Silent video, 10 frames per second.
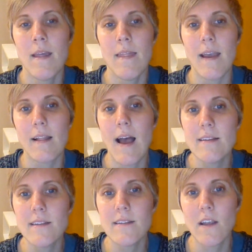that
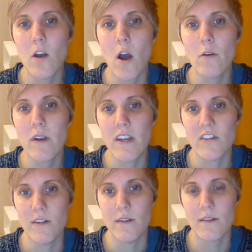classes and
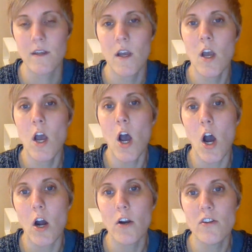congregations
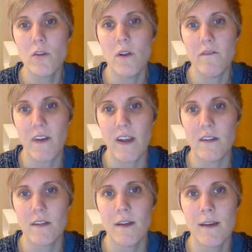are to
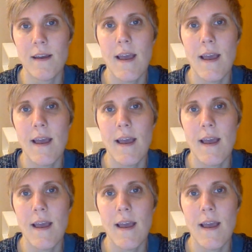invite